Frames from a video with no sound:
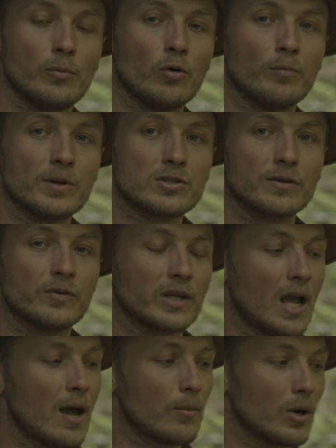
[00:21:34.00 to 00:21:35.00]
movements of the
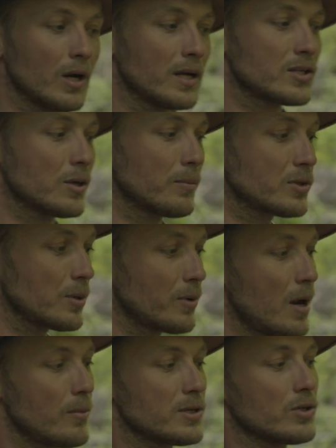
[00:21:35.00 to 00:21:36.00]
camera. Like some
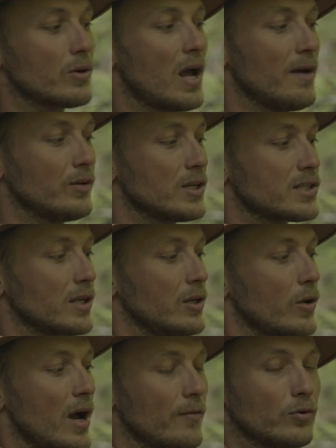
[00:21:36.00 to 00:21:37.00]
cameras don't have this, and
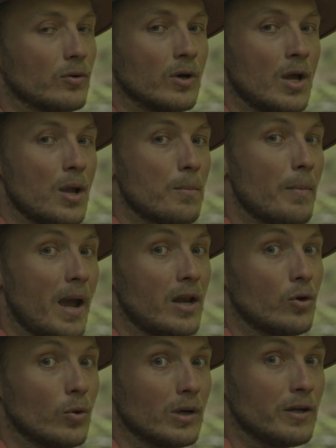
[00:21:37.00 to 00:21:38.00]
you have to
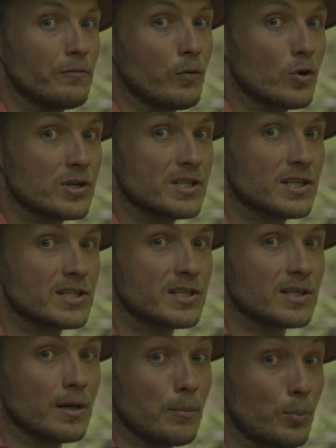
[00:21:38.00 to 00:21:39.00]
manually force
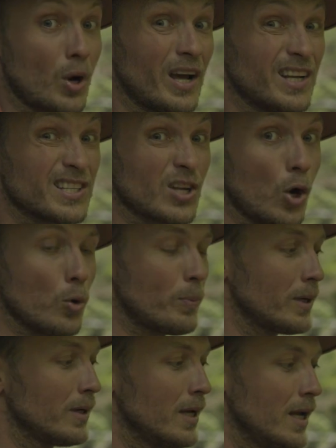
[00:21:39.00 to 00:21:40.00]
this, pry this
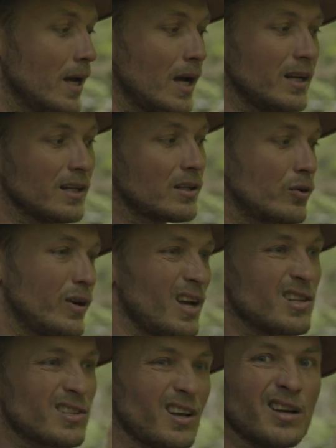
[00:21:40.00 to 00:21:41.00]
open, and it
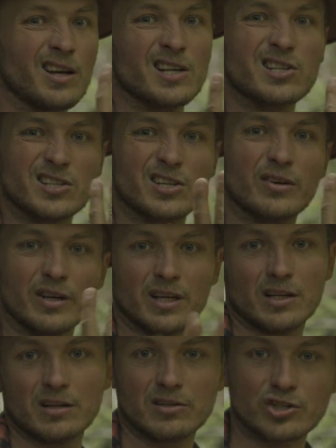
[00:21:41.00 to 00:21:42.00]
creates
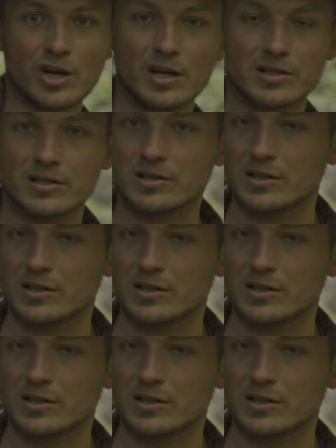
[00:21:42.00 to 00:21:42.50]
unnecessary shakes and